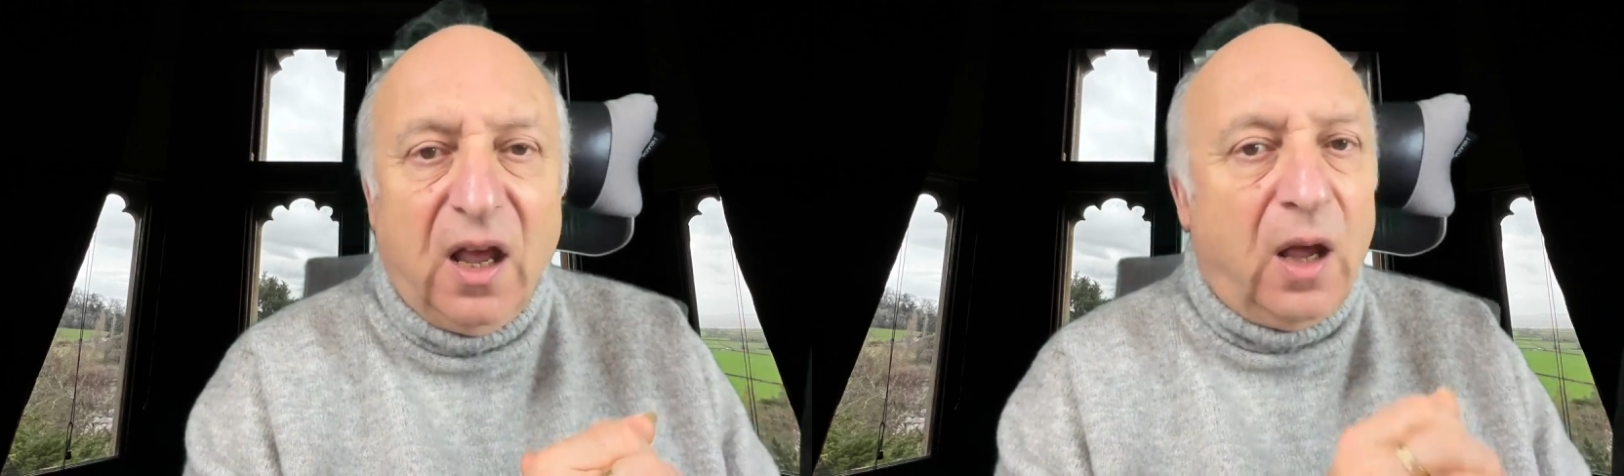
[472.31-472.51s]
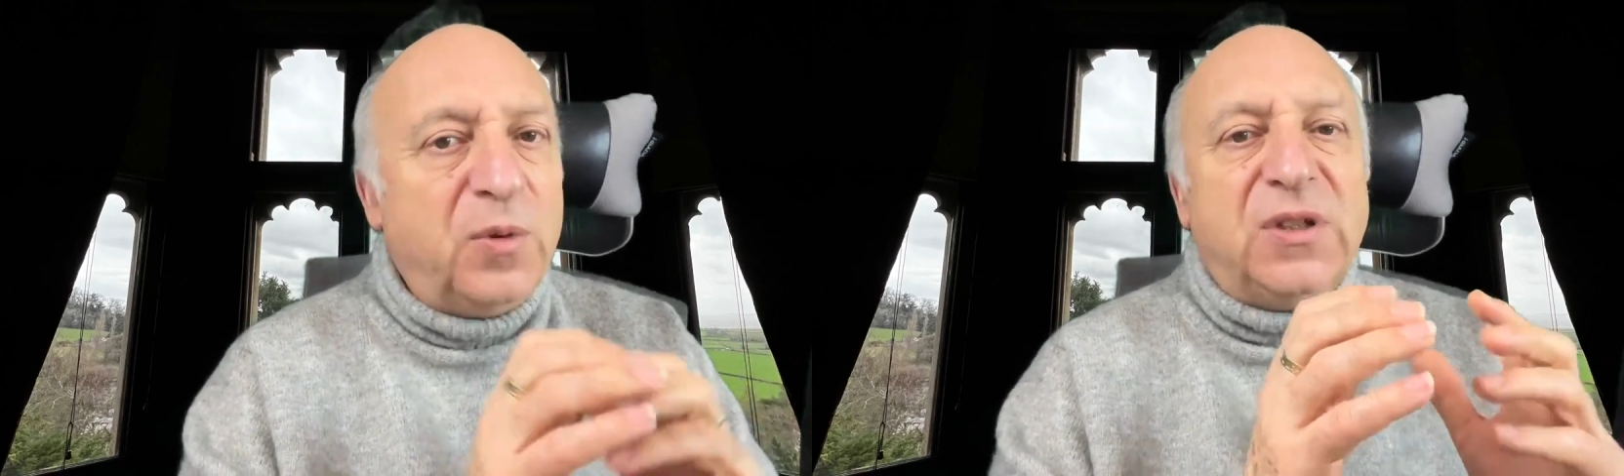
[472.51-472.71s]

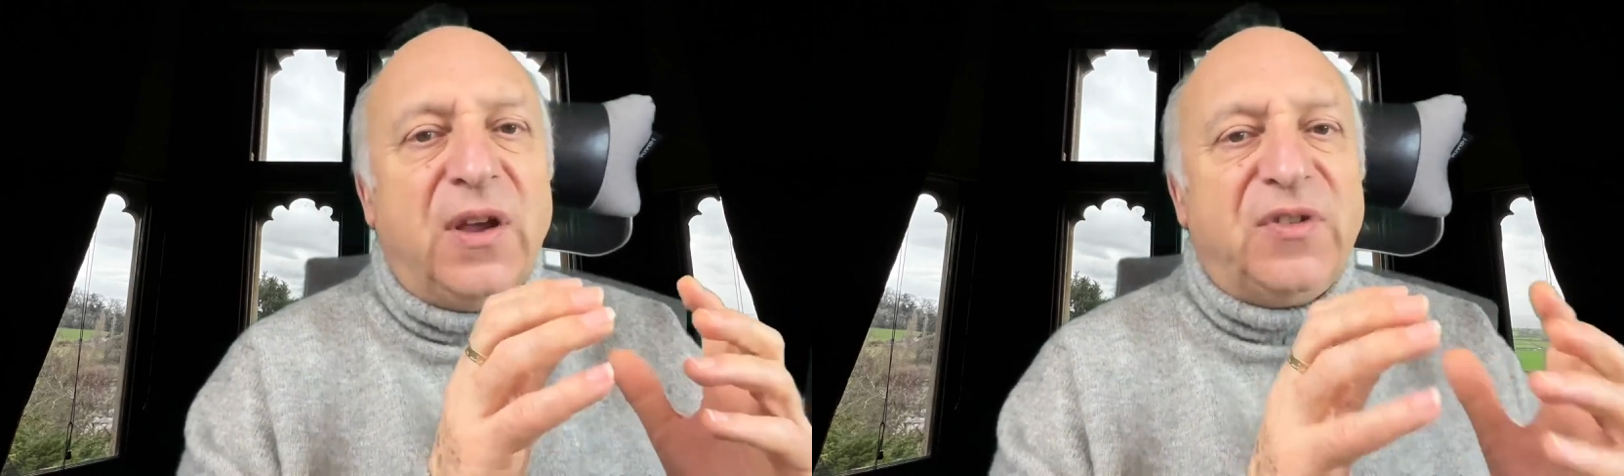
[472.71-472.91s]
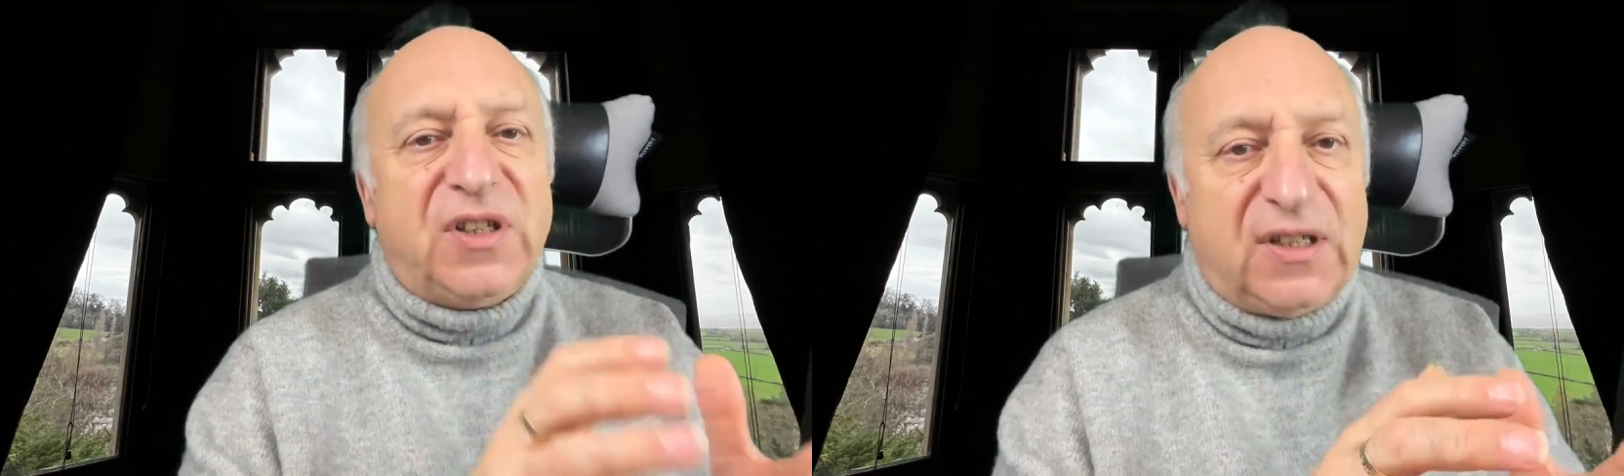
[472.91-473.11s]
I was
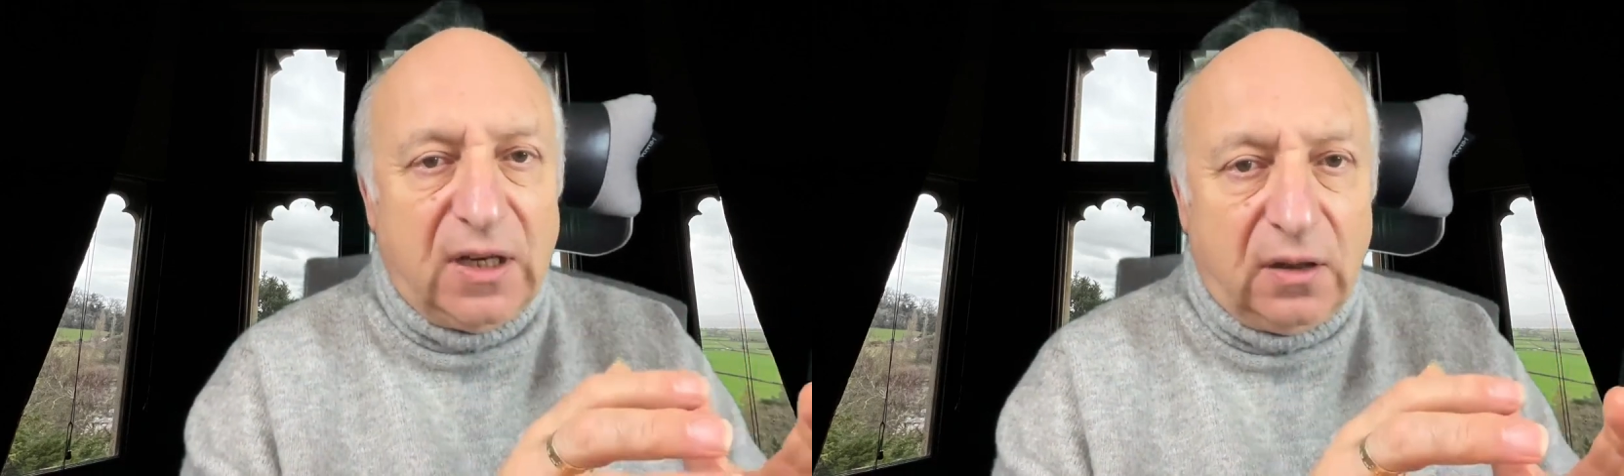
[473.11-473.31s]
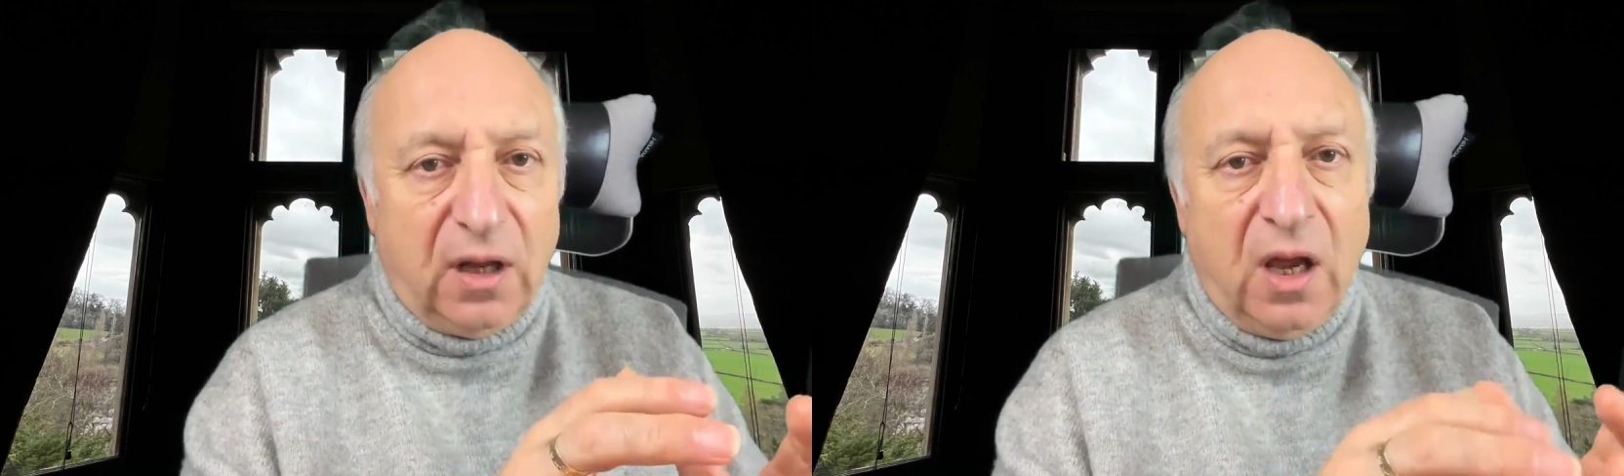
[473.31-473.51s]
never
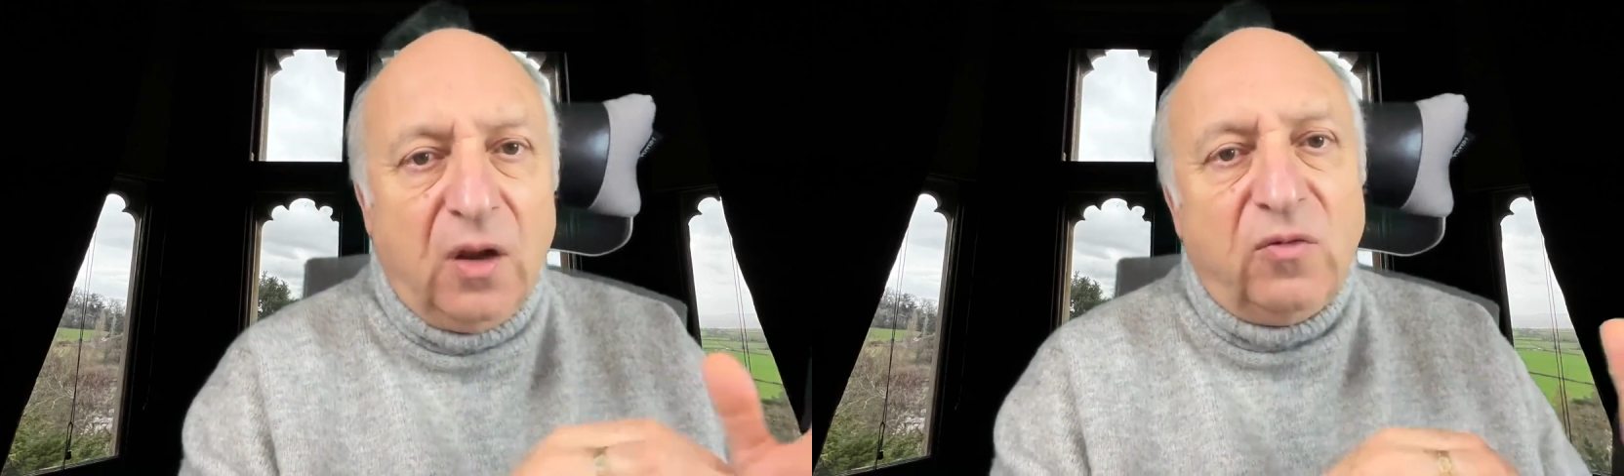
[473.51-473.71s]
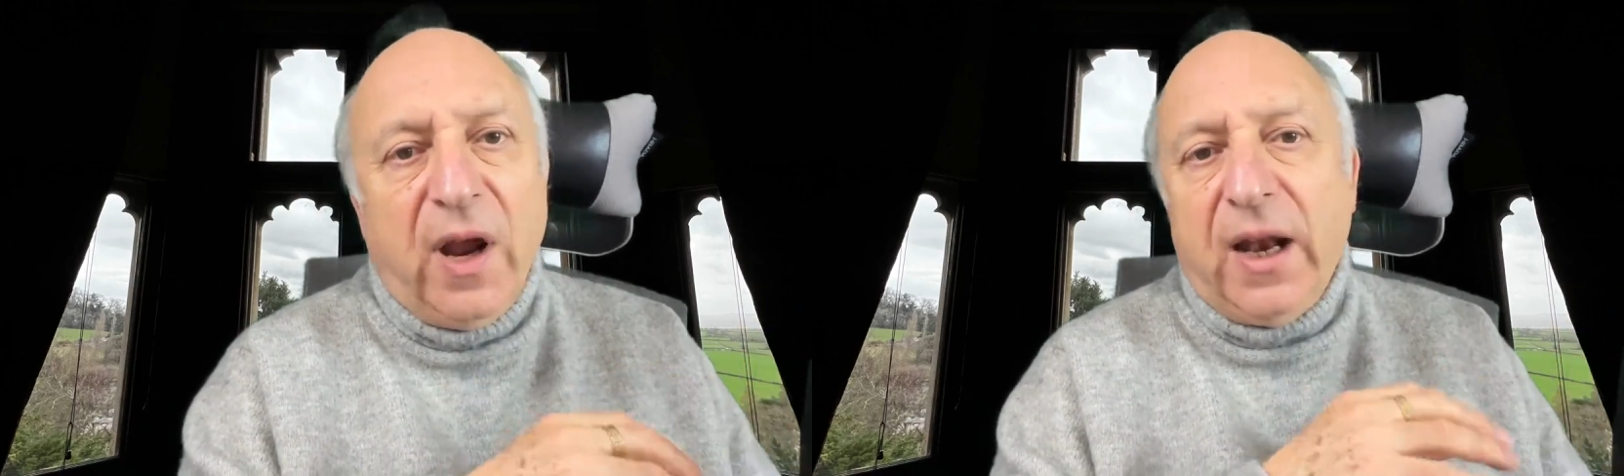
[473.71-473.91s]
still,
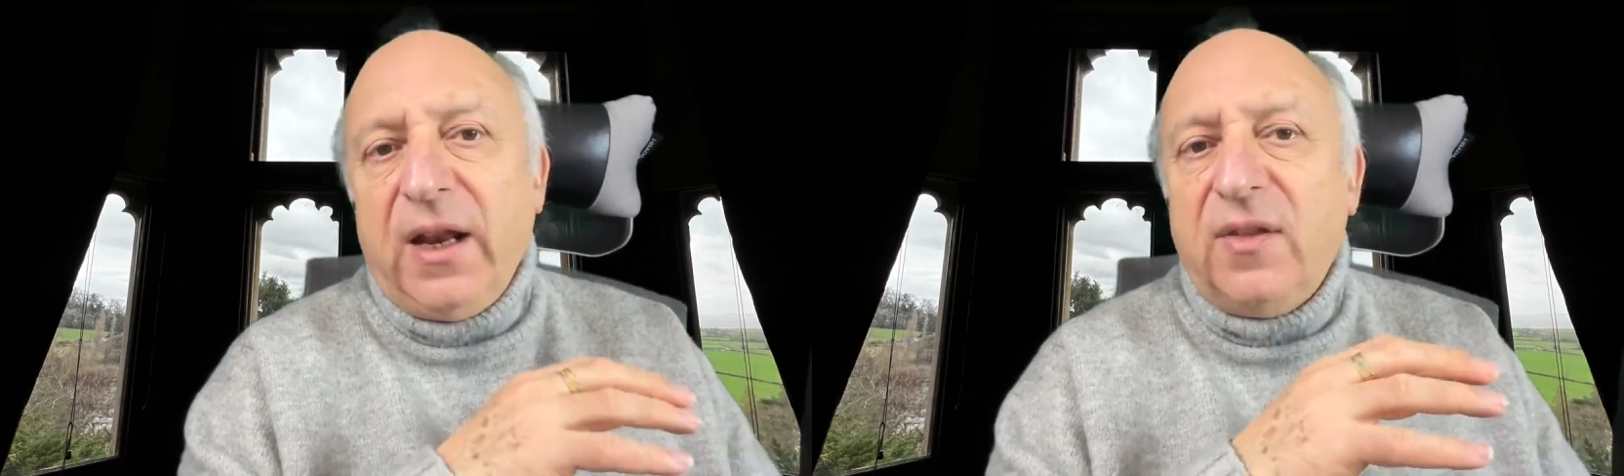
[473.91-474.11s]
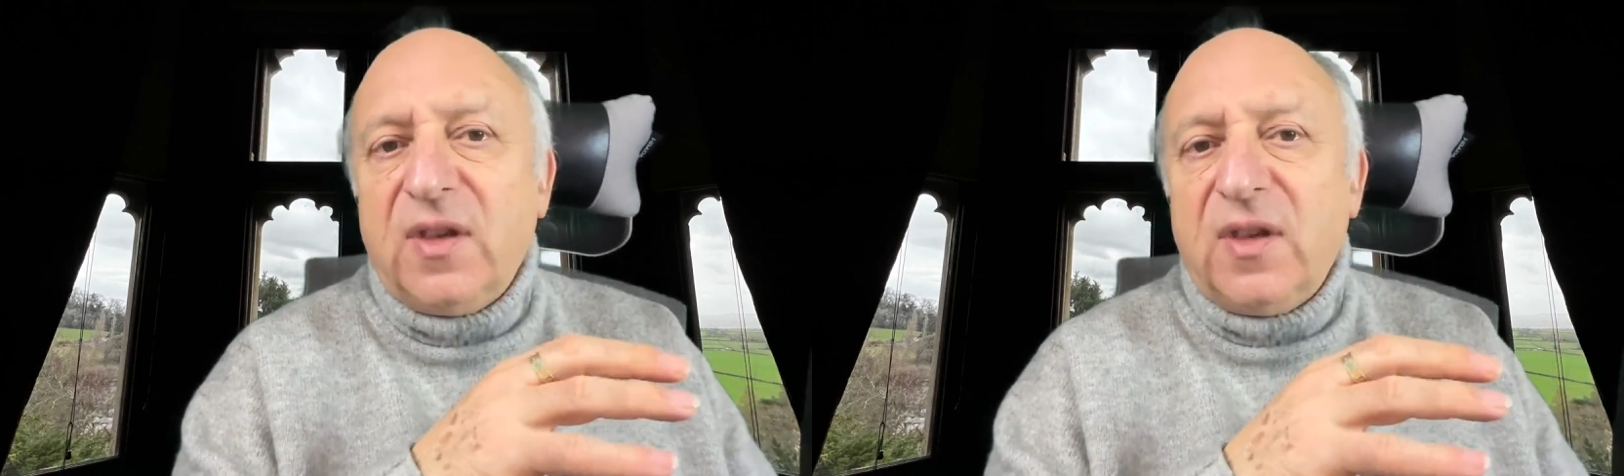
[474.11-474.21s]
rarely